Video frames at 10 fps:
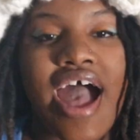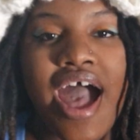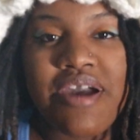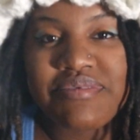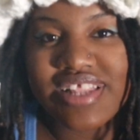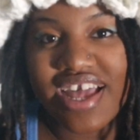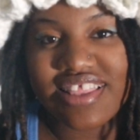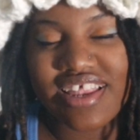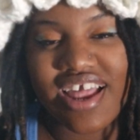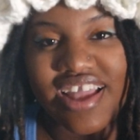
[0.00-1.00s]
I'm glad
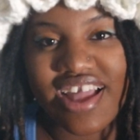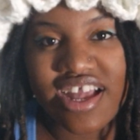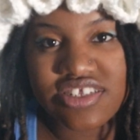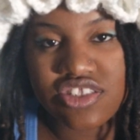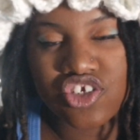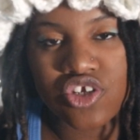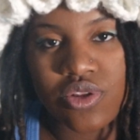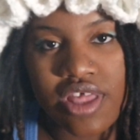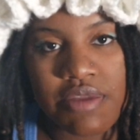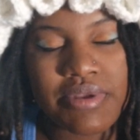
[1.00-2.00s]
that I got to the show
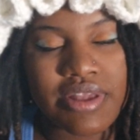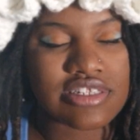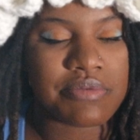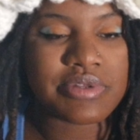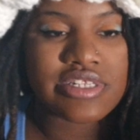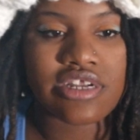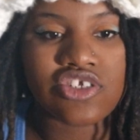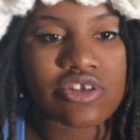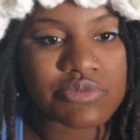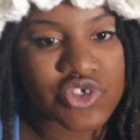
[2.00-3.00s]
late, because that means I can
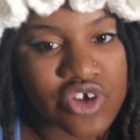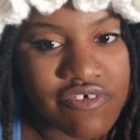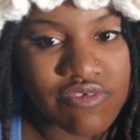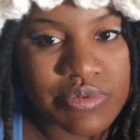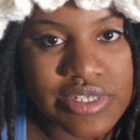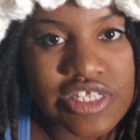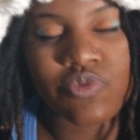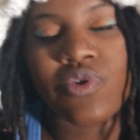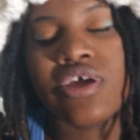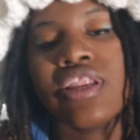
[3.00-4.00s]
jump straight from
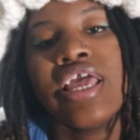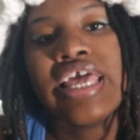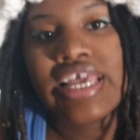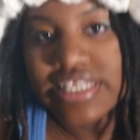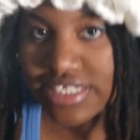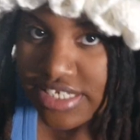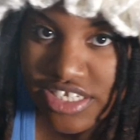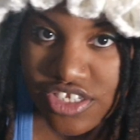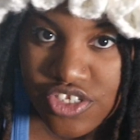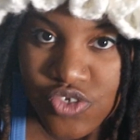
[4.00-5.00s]
season 1 into
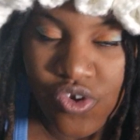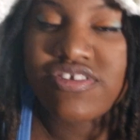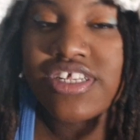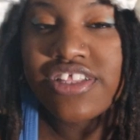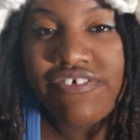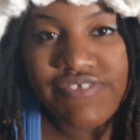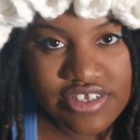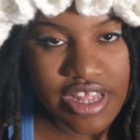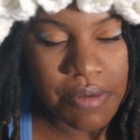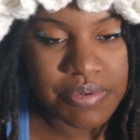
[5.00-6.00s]
season 2. I've seen the
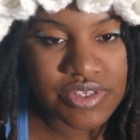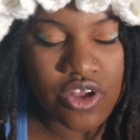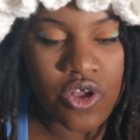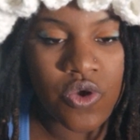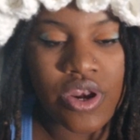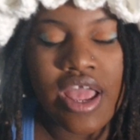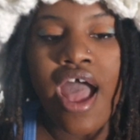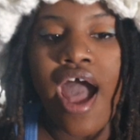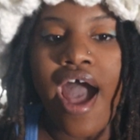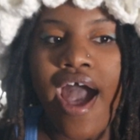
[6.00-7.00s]
first episode.
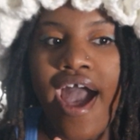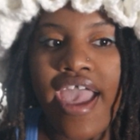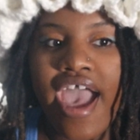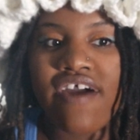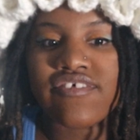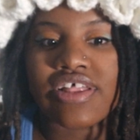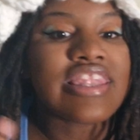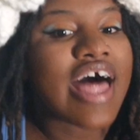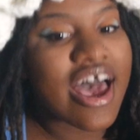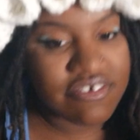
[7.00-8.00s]
I have a
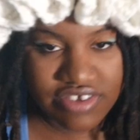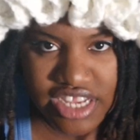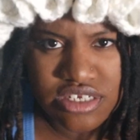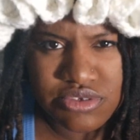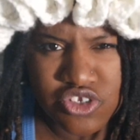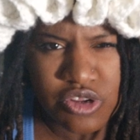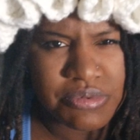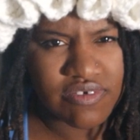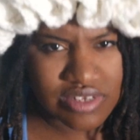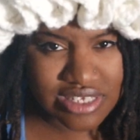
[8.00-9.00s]
lot of catching up to do. I
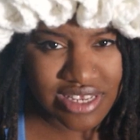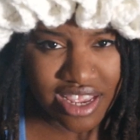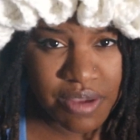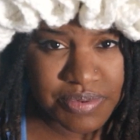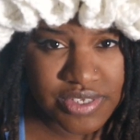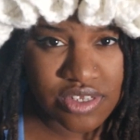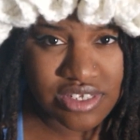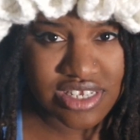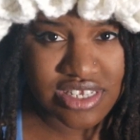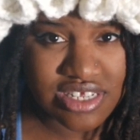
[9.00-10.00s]
believe it's 10 episodes
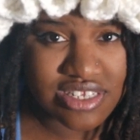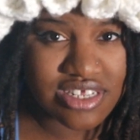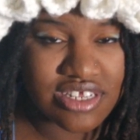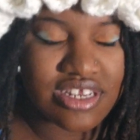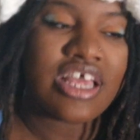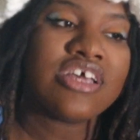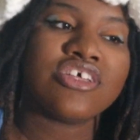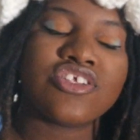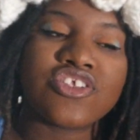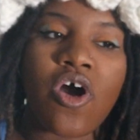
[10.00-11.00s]
this season.
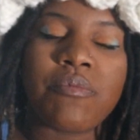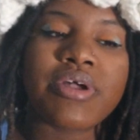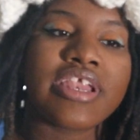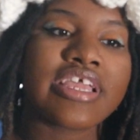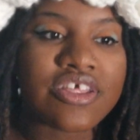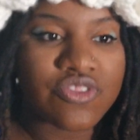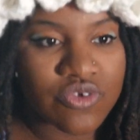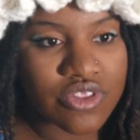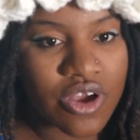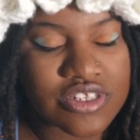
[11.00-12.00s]
So I'm going to get through
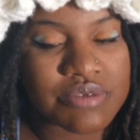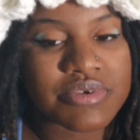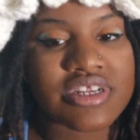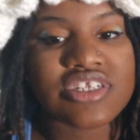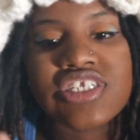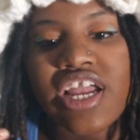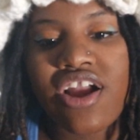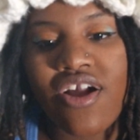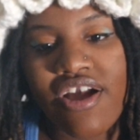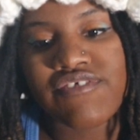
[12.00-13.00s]
those and I'm going to share
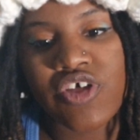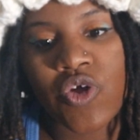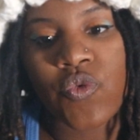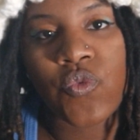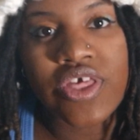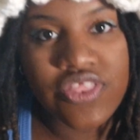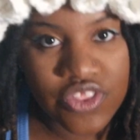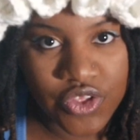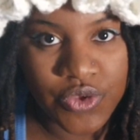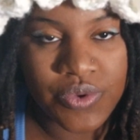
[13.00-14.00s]
how I feel with
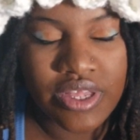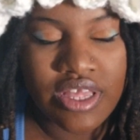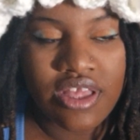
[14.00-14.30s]
you